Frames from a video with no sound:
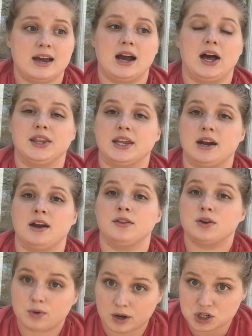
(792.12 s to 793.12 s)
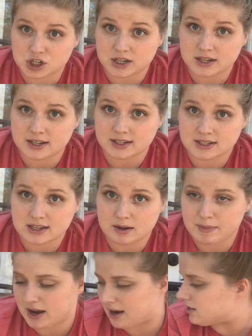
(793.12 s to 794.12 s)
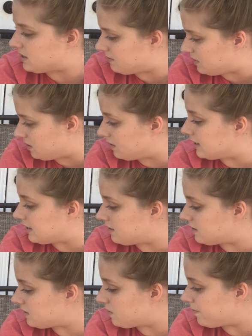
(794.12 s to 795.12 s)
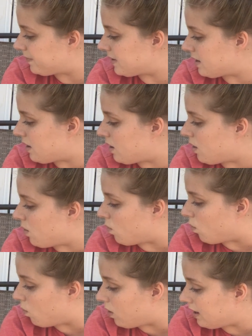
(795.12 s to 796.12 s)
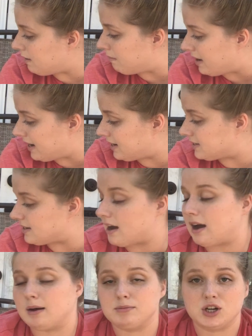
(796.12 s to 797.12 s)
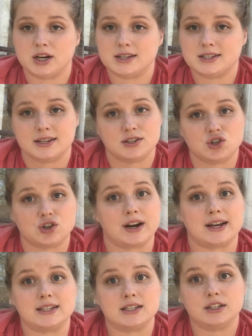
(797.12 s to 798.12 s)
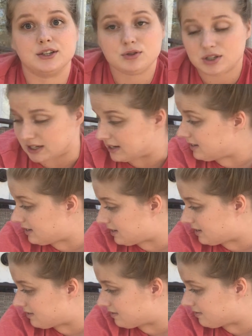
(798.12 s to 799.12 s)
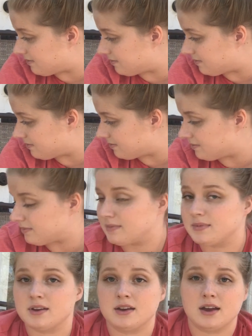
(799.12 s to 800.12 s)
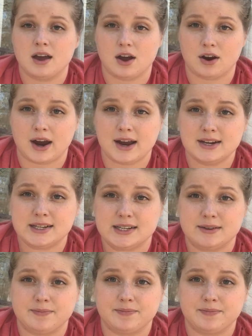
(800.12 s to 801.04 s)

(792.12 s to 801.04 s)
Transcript: And then another question that's going to be asked of you is, what makes objects translucent? All right.